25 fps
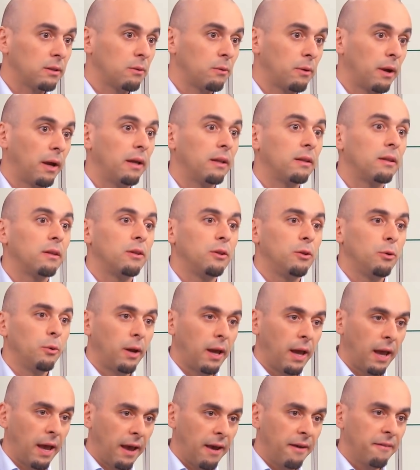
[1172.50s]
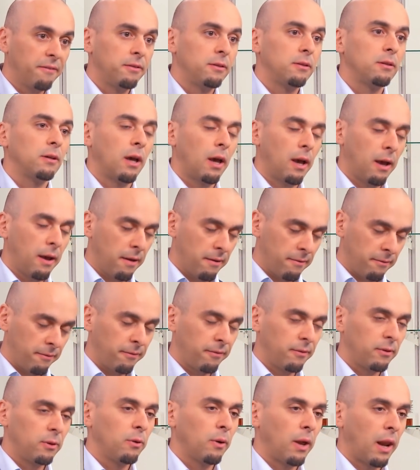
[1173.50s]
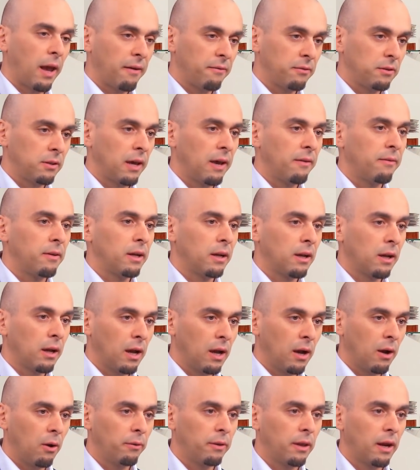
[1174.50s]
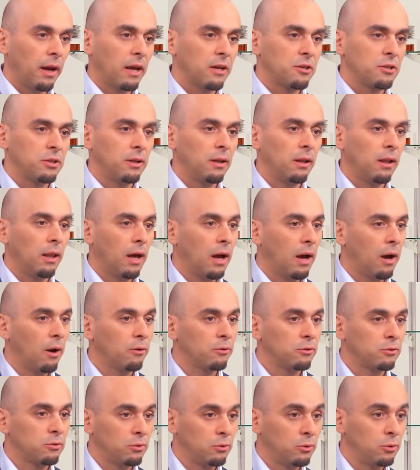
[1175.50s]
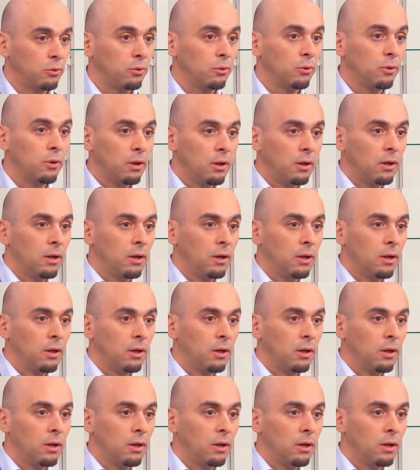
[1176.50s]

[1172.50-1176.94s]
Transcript: For role-based access control. You have to have an account that actually allows to do